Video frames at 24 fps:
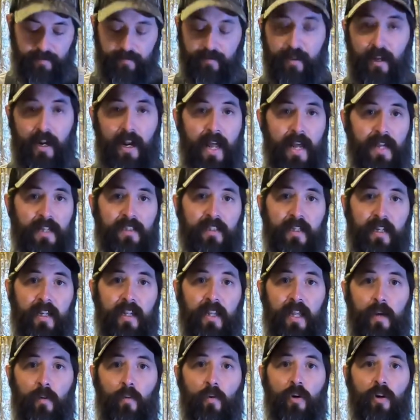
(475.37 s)
the last thing
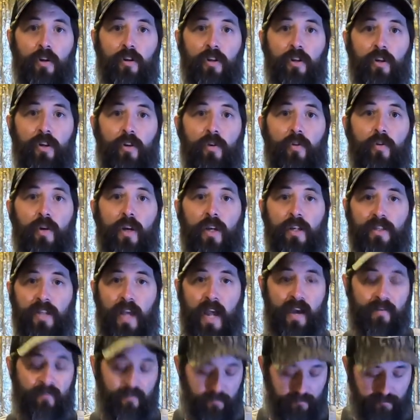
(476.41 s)
they want to do is
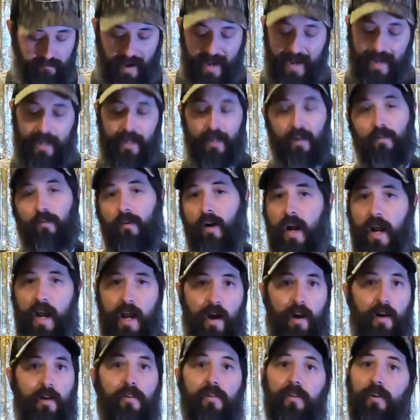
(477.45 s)
have them banging
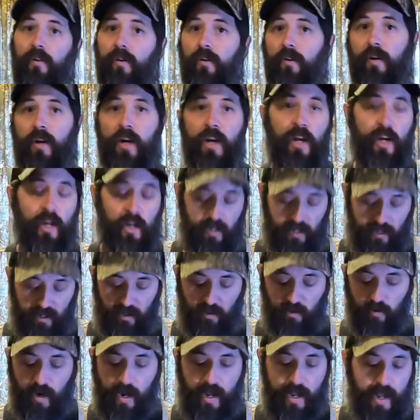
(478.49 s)
around or, you
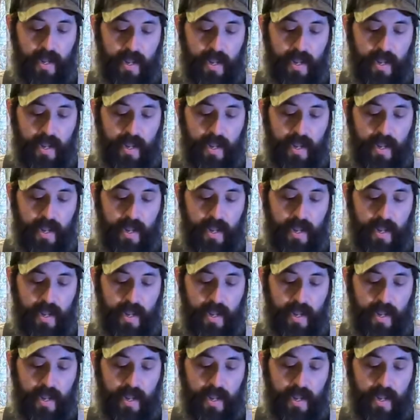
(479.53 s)
know,